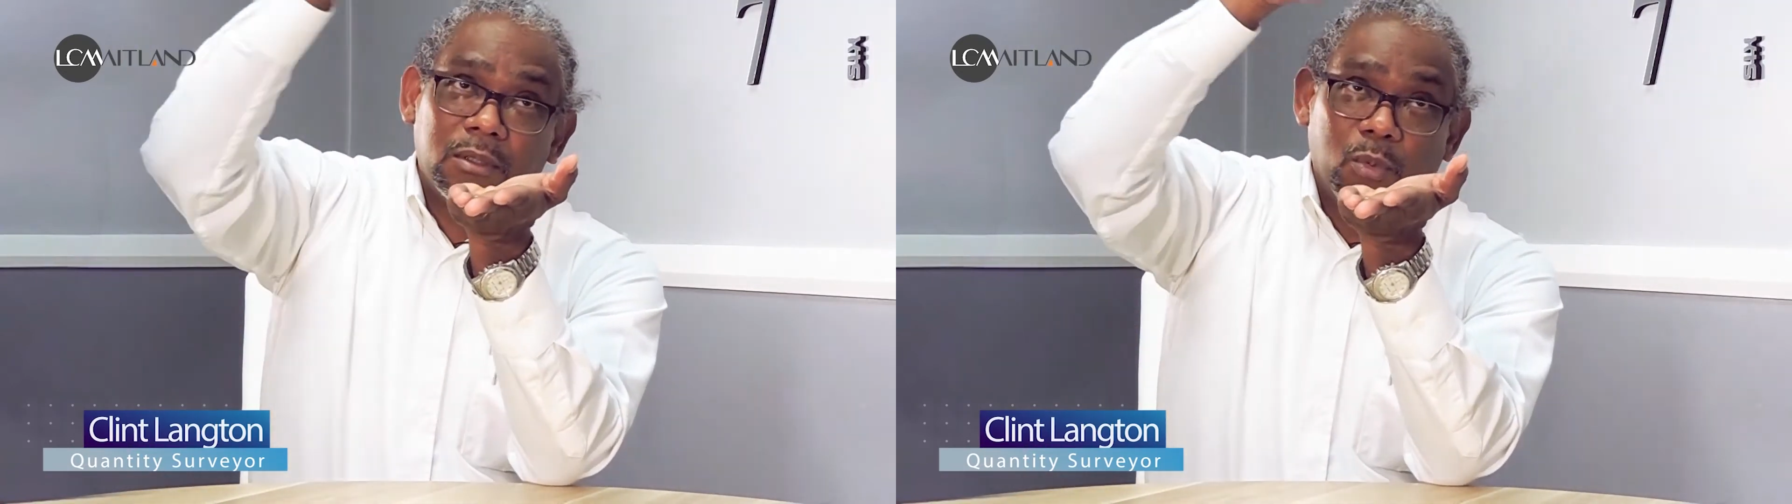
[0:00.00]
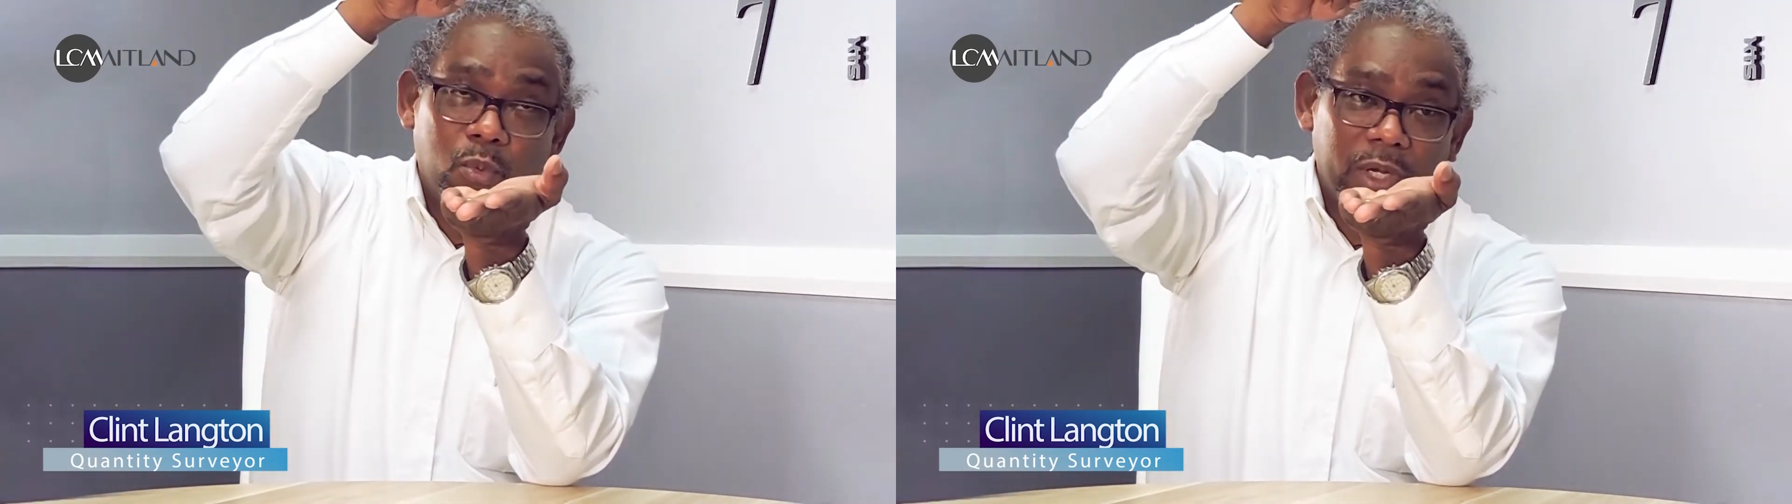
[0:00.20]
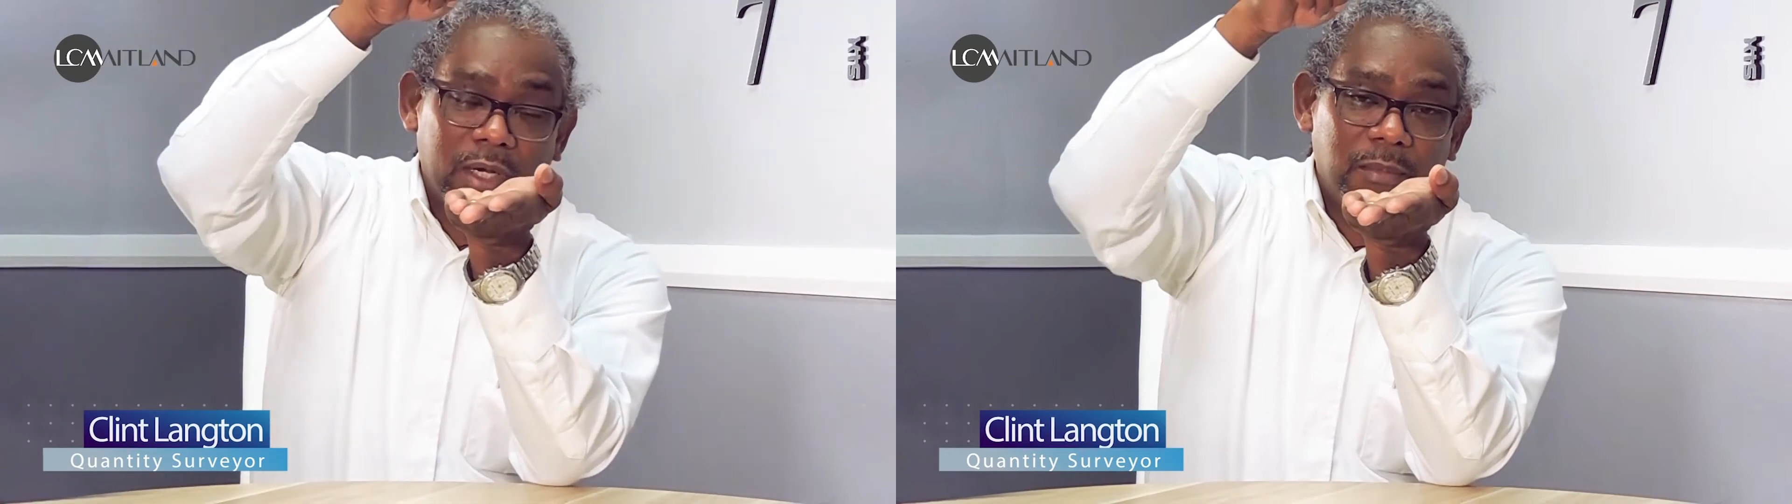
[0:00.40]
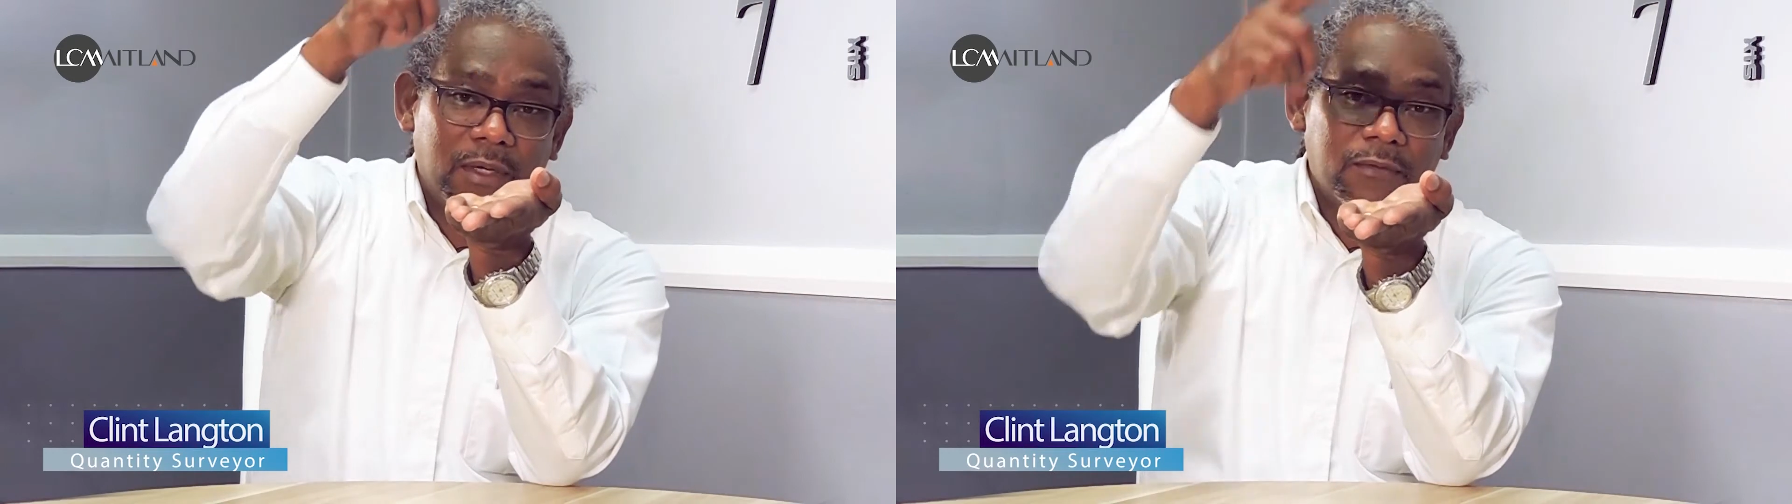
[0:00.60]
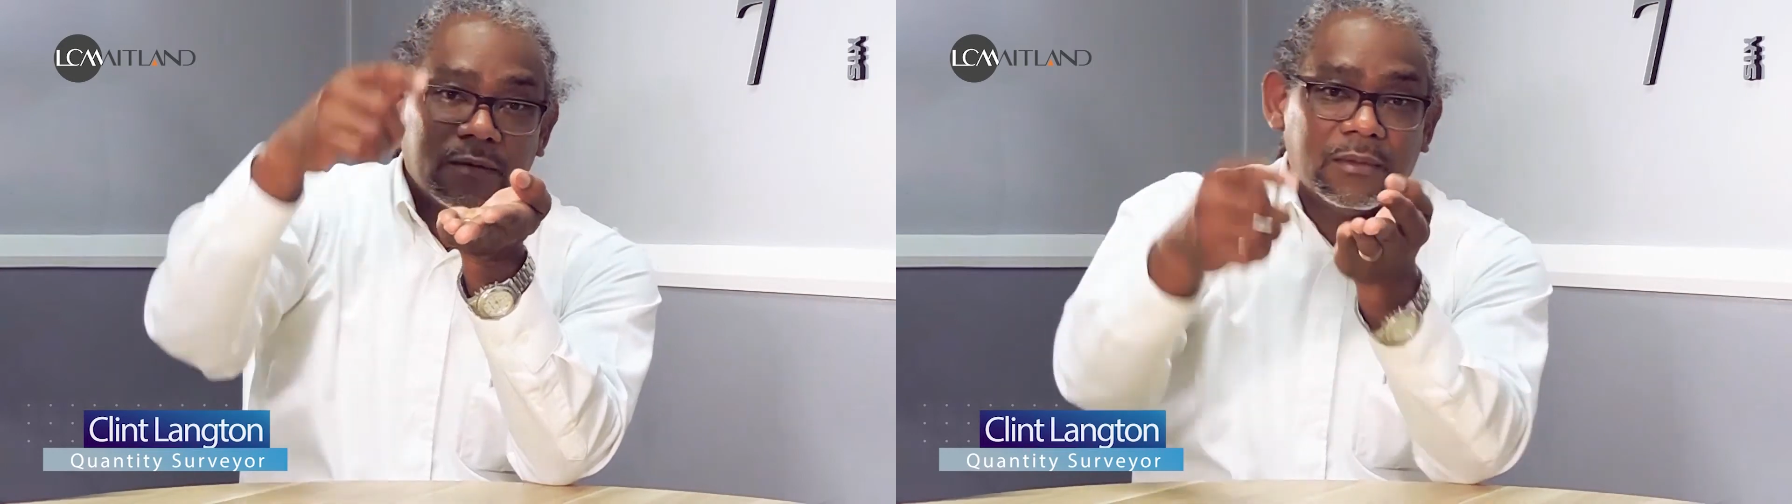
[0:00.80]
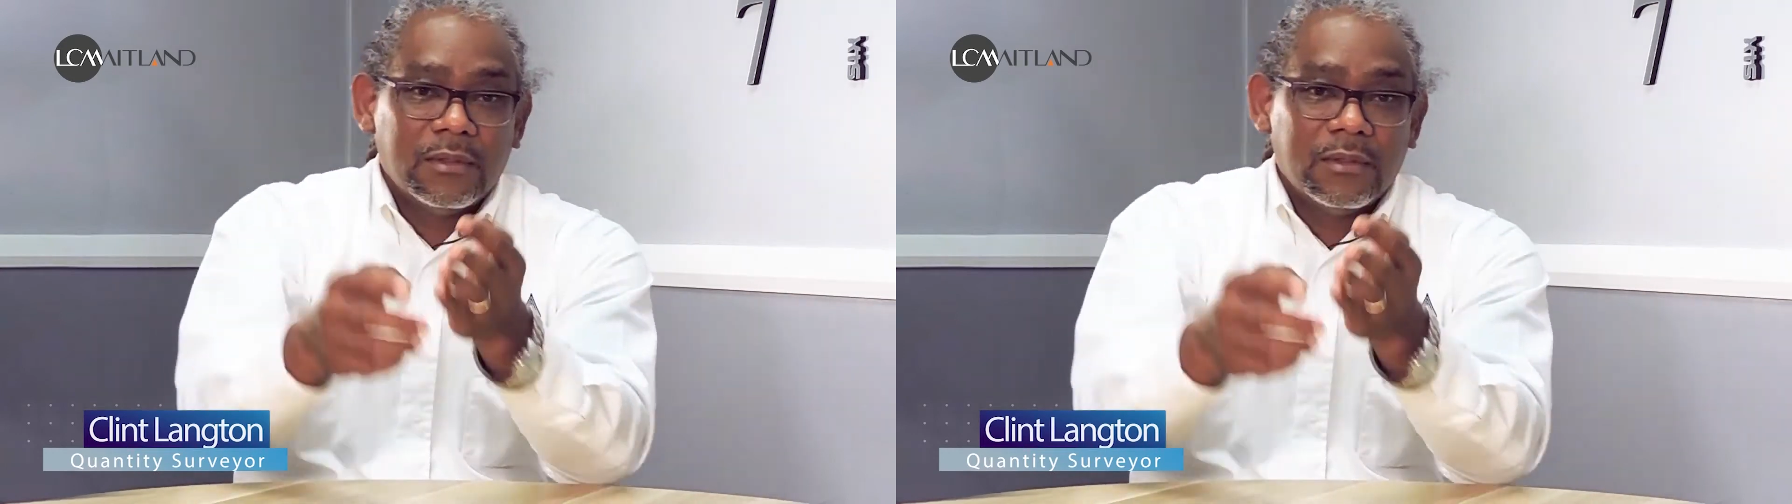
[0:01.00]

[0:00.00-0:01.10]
way above,